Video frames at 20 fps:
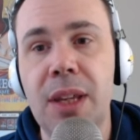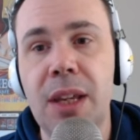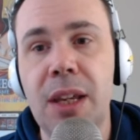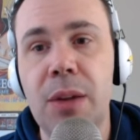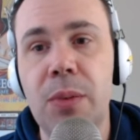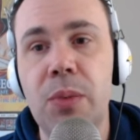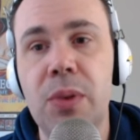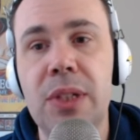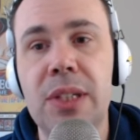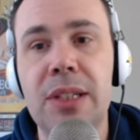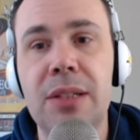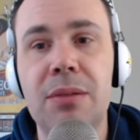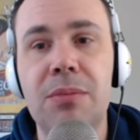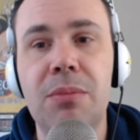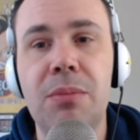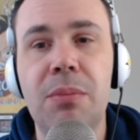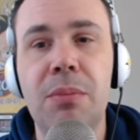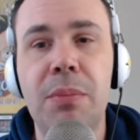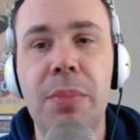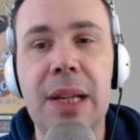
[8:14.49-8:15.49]
was
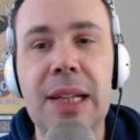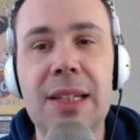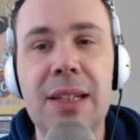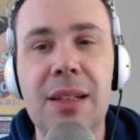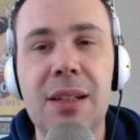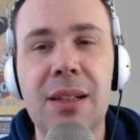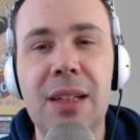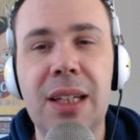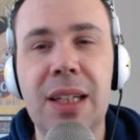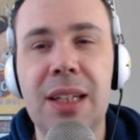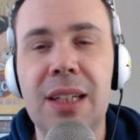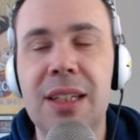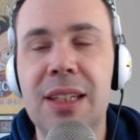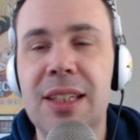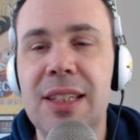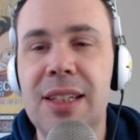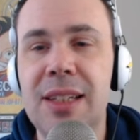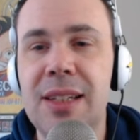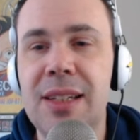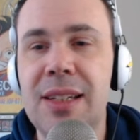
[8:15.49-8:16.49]
basically at
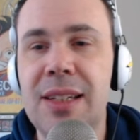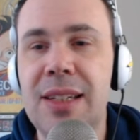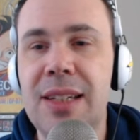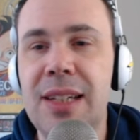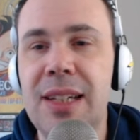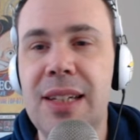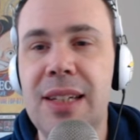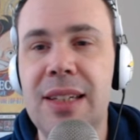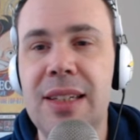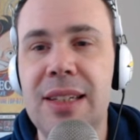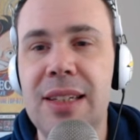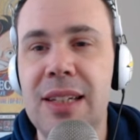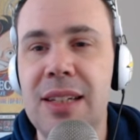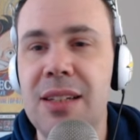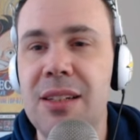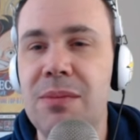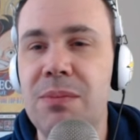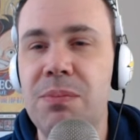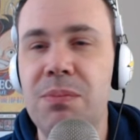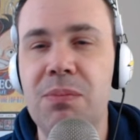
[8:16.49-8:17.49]

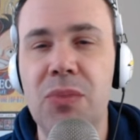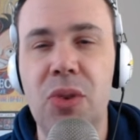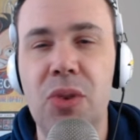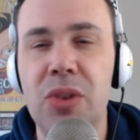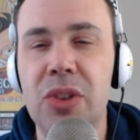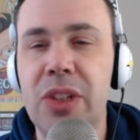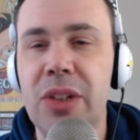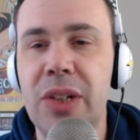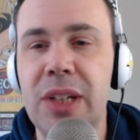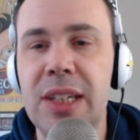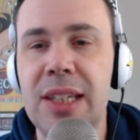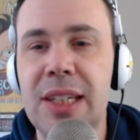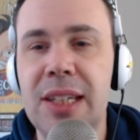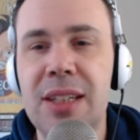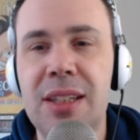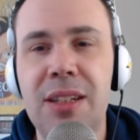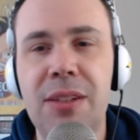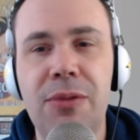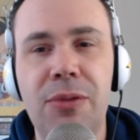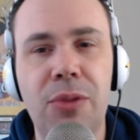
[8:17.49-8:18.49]
64%.
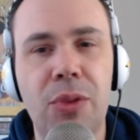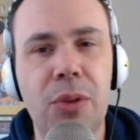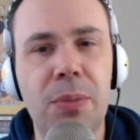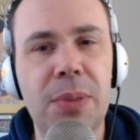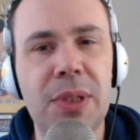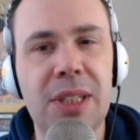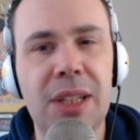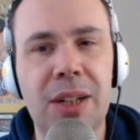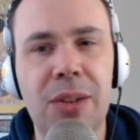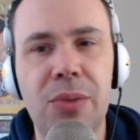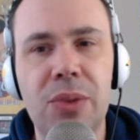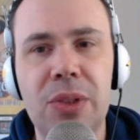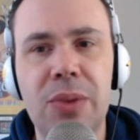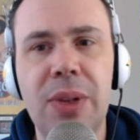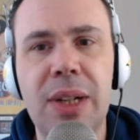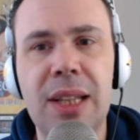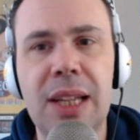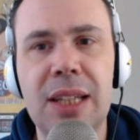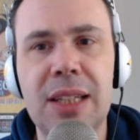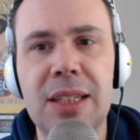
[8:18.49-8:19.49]
It was
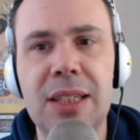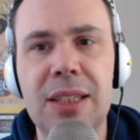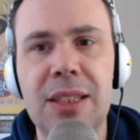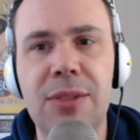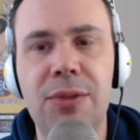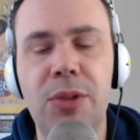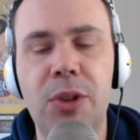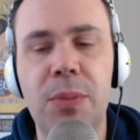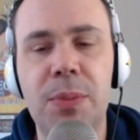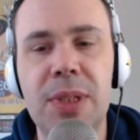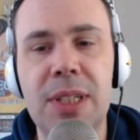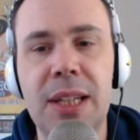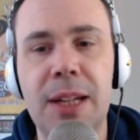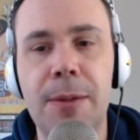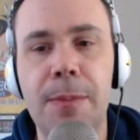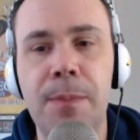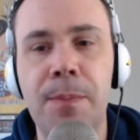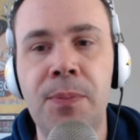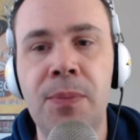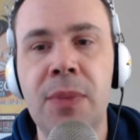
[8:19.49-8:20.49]
around that 64%.
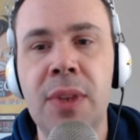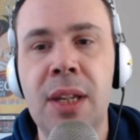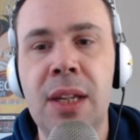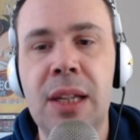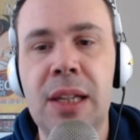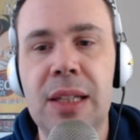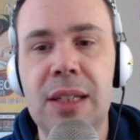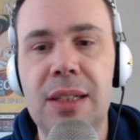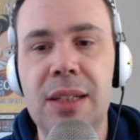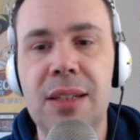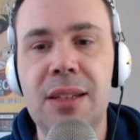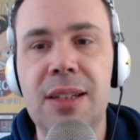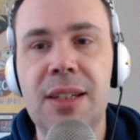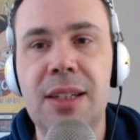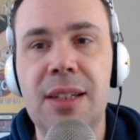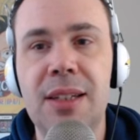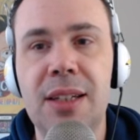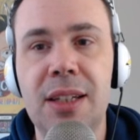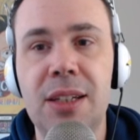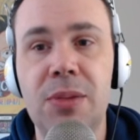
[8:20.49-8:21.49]

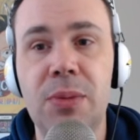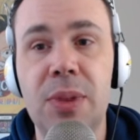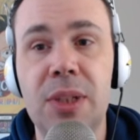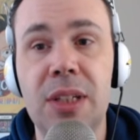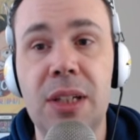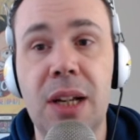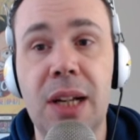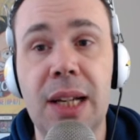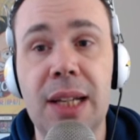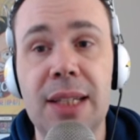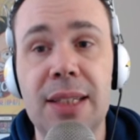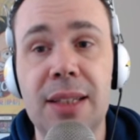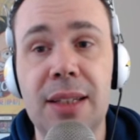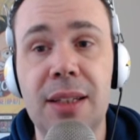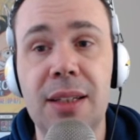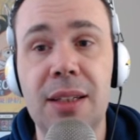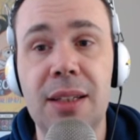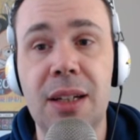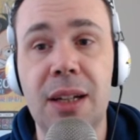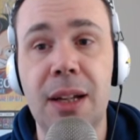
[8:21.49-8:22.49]
66 was the highest at
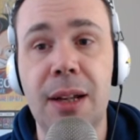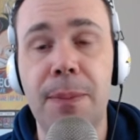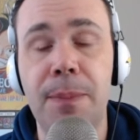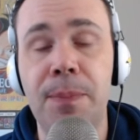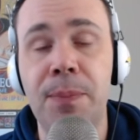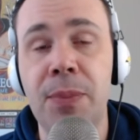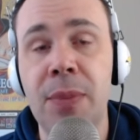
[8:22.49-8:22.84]
the time,